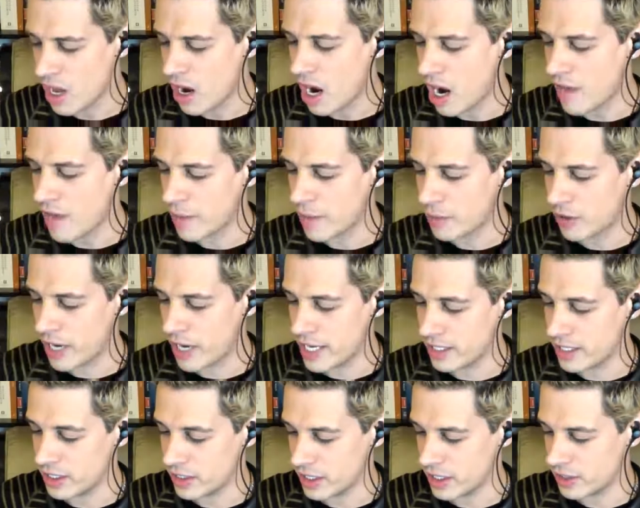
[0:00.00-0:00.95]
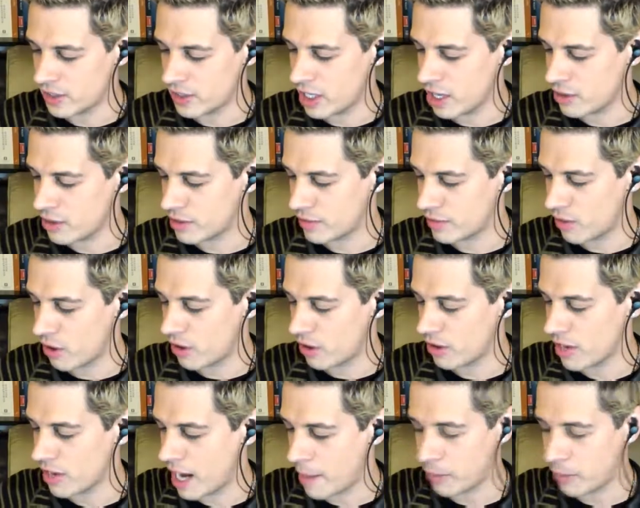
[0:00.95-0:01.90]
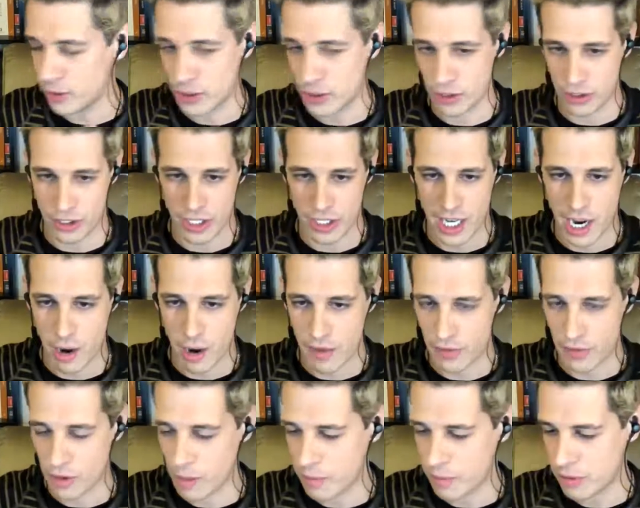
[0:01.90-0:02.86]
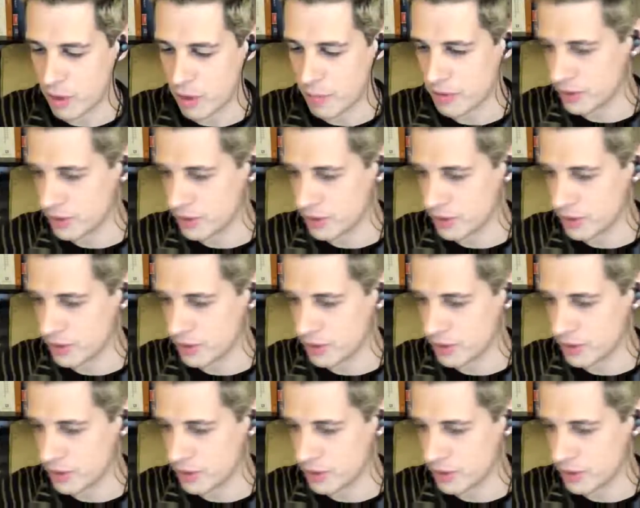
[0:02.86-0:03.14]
I've upgraded. Yesterday it was vodka and apple juice, and now I've got proper